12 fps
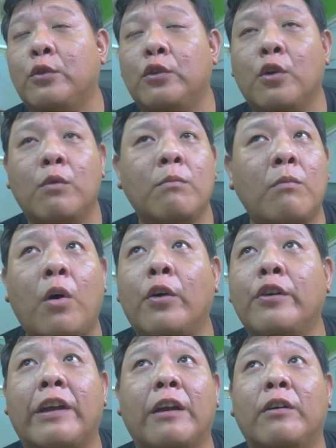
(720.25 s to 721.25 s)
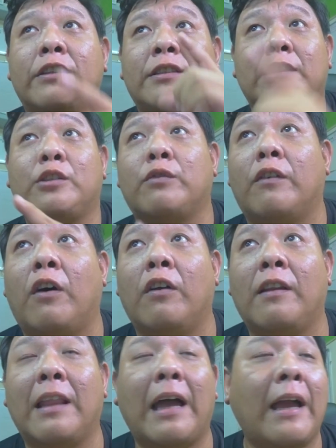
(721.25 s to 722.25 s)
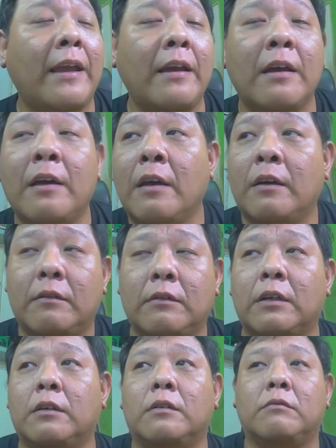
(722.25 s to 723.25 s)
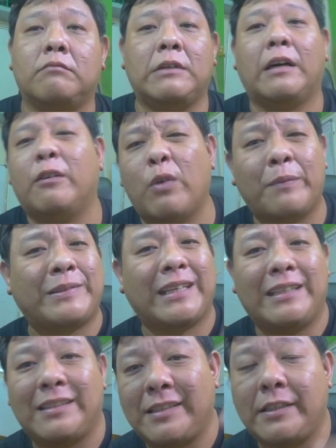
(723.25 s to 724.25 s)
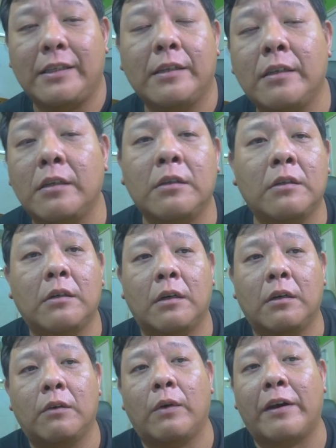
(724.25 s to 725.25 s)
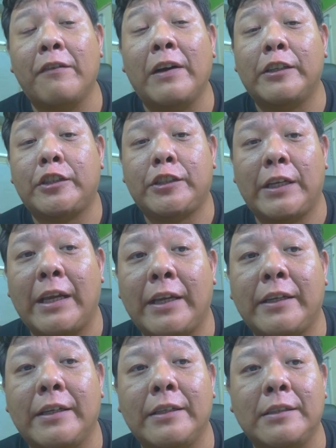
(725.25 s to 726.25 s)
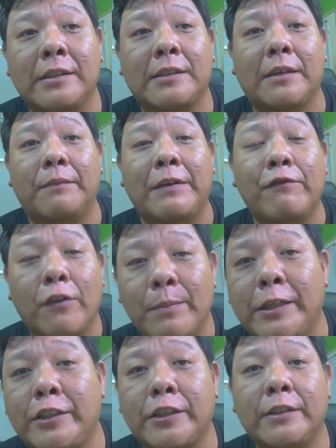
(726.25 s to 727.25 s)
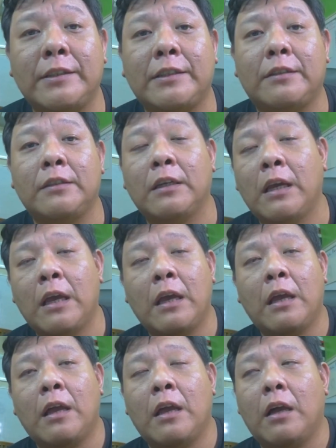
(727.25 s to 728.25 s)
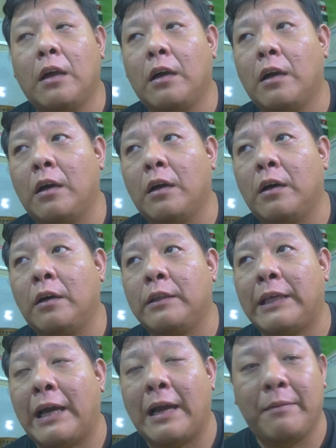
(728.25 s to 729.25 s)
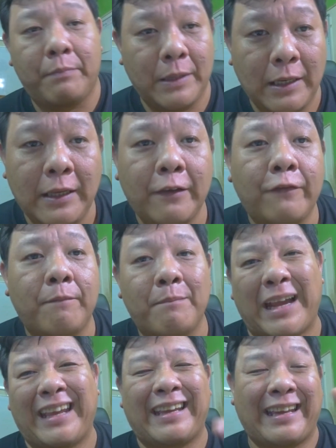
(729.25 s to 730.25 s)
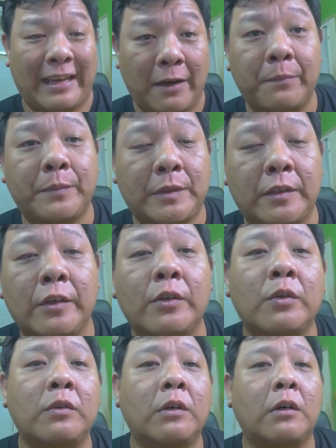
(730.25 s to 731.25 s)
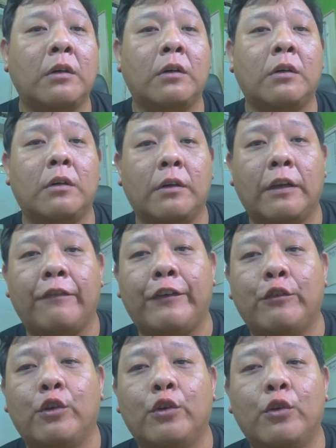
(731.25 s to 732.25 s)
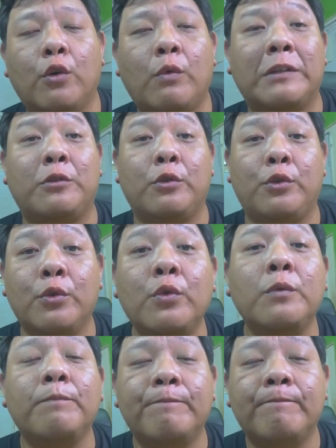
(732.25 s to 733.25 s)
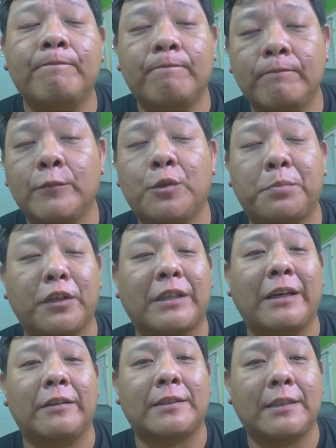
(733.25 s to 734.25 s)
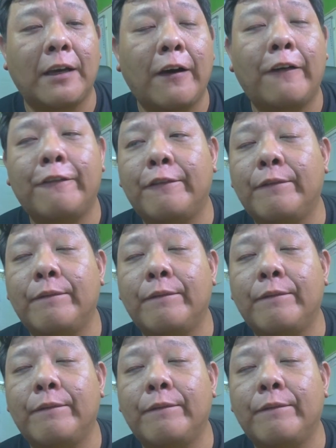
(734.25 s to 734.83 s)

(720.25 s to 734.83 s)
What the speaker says: to know more, you can go and search online. Yeah, the website is here. Whatever I share here is just some informations that I believe might help you if you don't know what to do to protect yourself.